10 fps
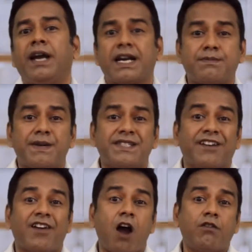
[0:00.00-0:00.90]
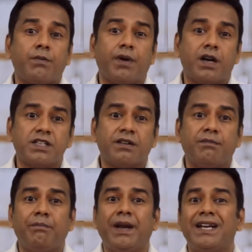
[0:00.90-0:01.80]
expensive counterparts
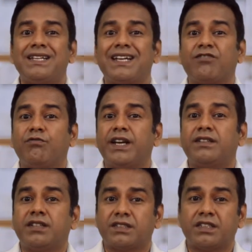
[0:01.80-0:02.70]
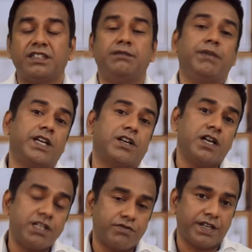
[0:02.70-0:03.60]
made it a great success in many
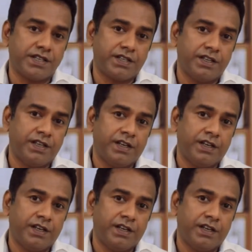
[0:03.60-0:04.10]
countries.